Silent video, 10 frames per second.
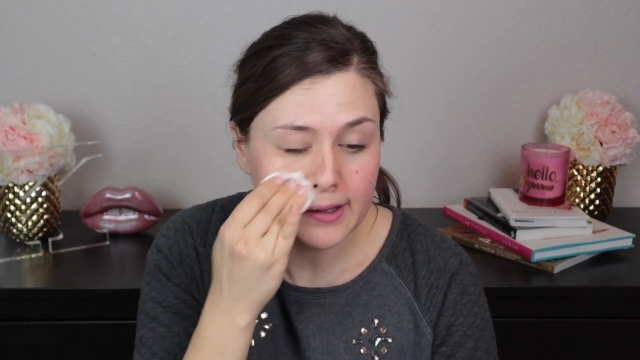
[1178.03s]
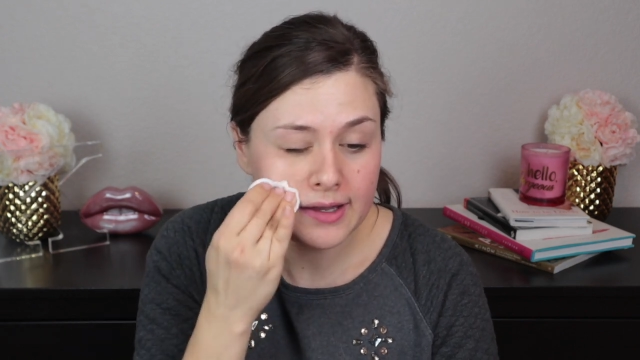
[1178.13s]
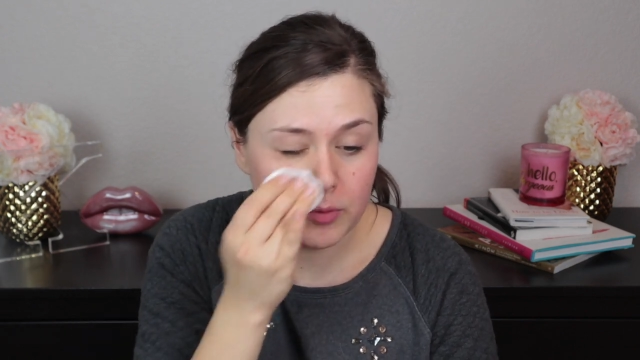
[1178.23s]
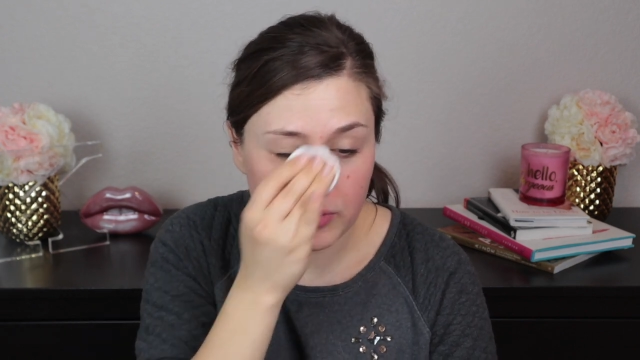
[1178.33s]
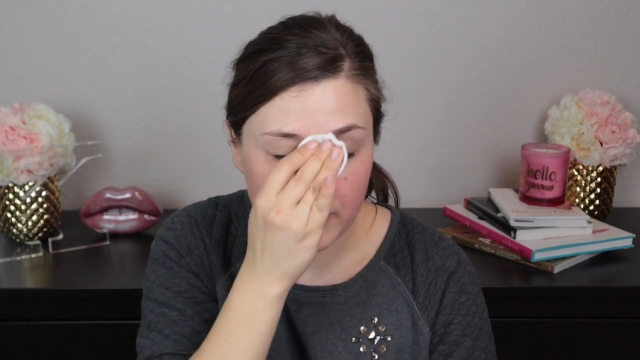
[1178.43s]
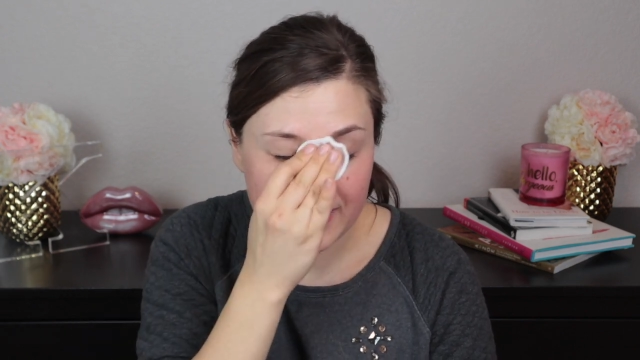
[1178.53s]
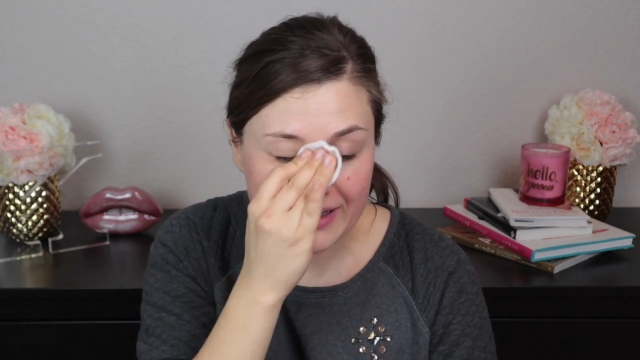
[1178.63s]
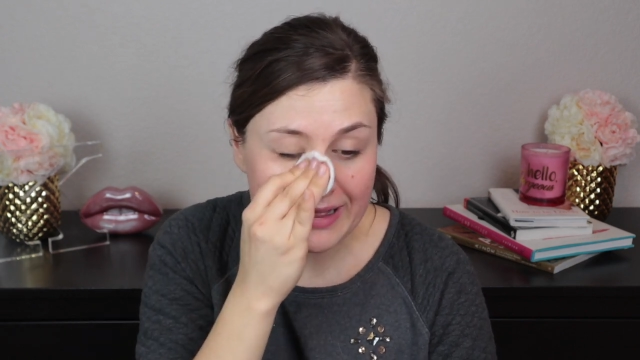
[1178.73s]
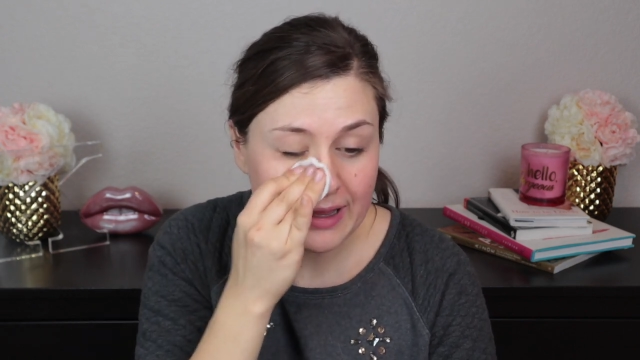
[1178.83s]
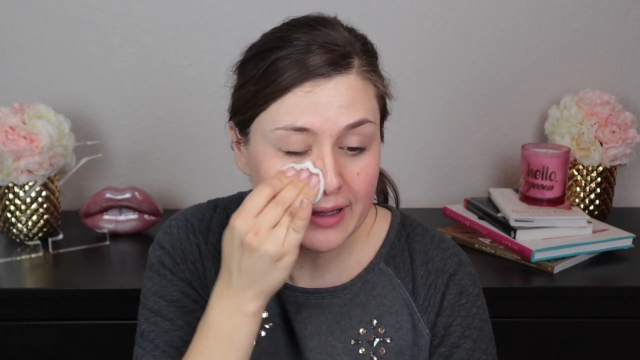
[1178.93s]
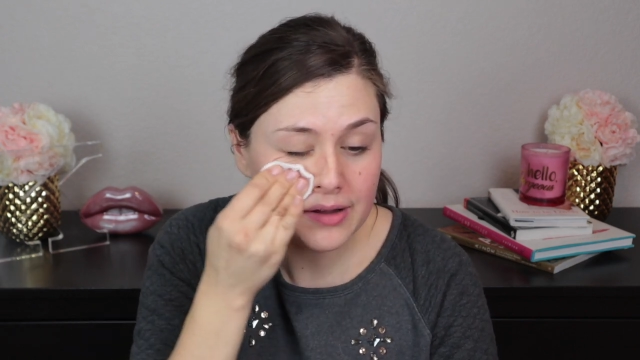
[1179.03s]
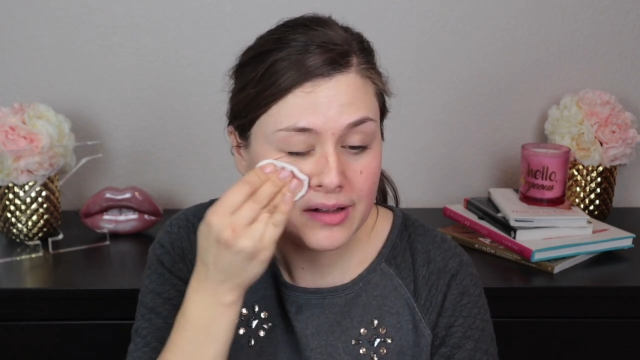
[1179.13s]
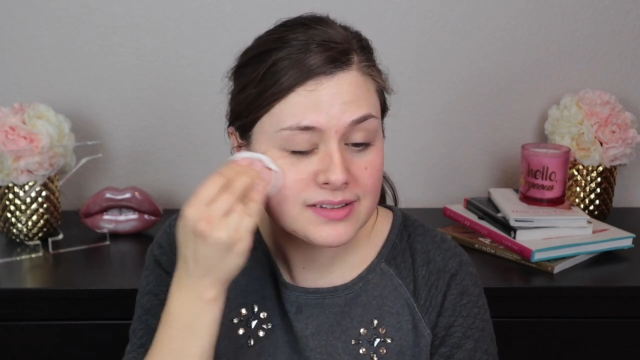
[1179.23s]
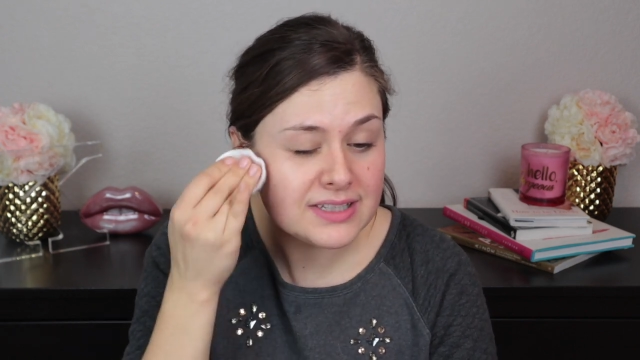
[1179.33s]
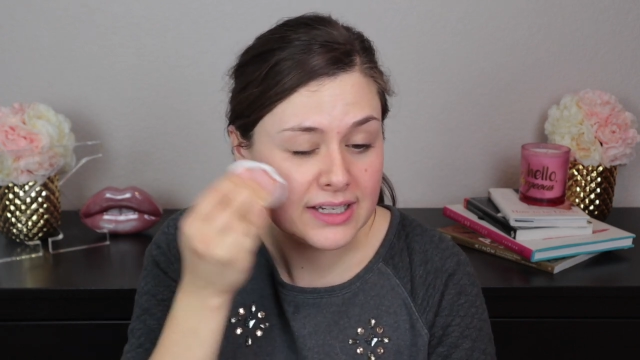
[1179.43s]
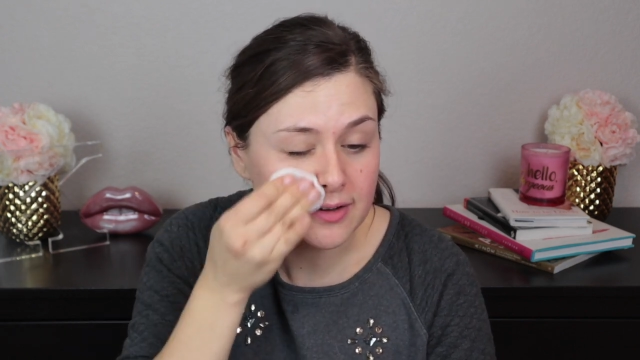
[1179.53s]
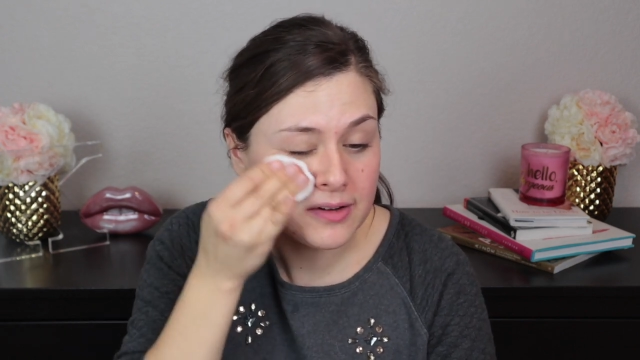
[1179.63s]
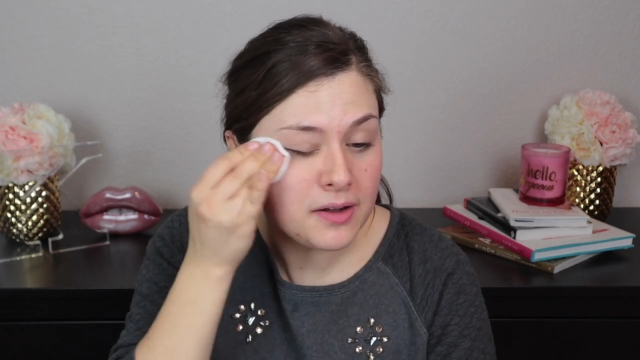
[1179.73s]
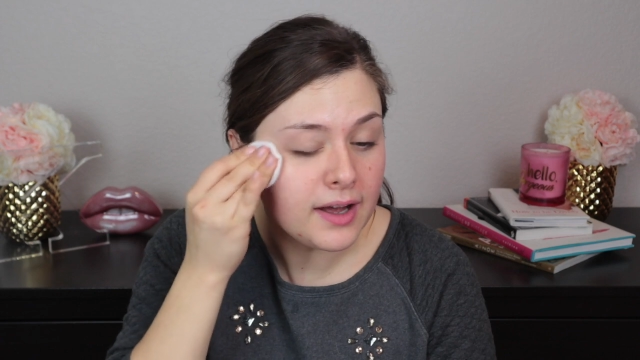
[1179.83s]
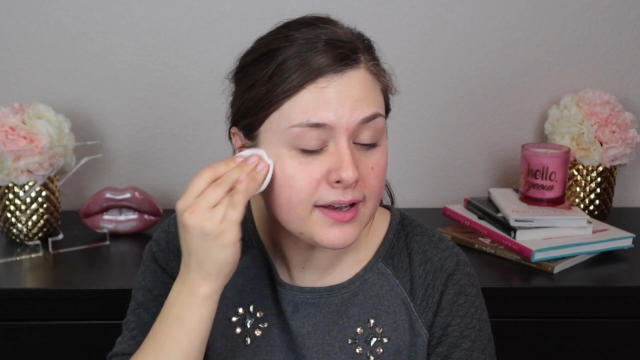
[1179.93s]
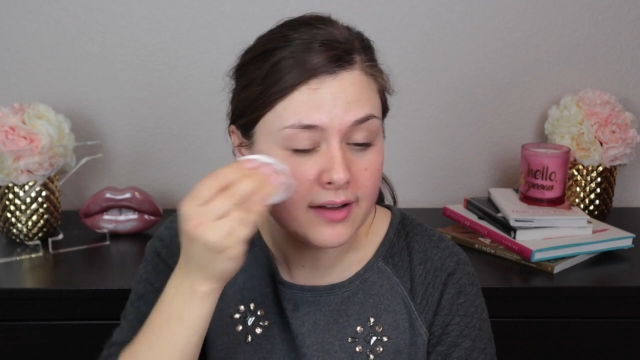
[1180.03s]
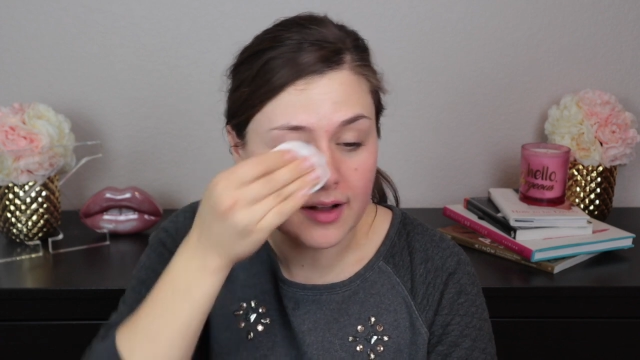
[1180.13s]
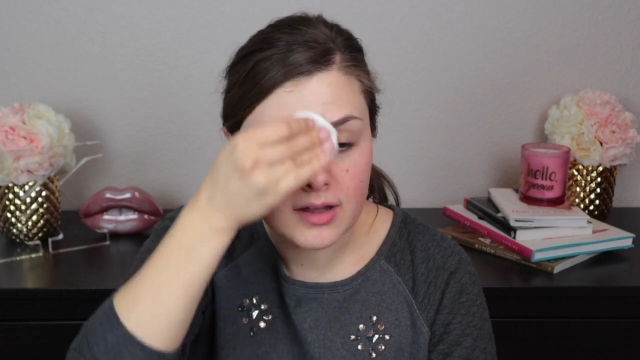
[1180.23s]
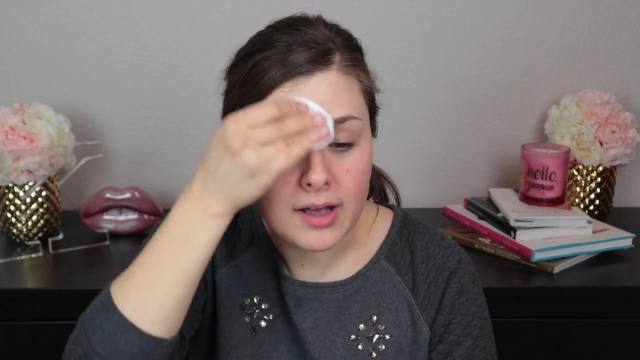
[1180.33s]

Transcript: it will tingle and